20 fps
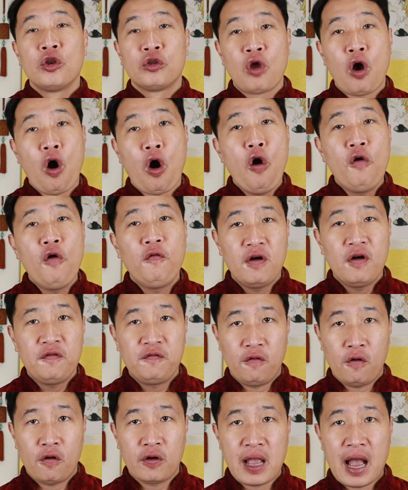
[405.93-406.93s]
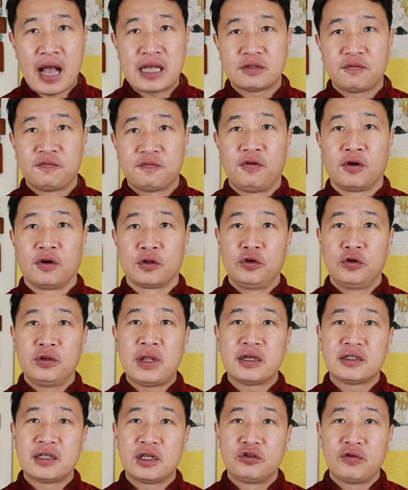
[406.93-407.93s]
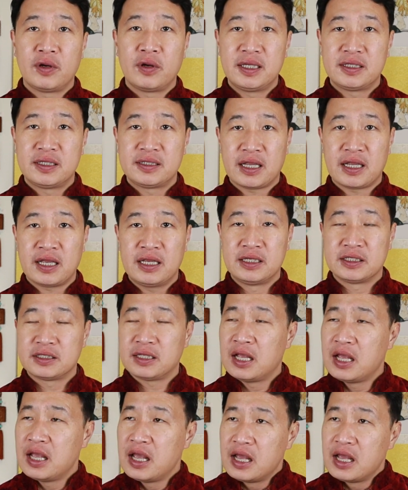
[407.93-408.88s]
The overall forecast for 2022 is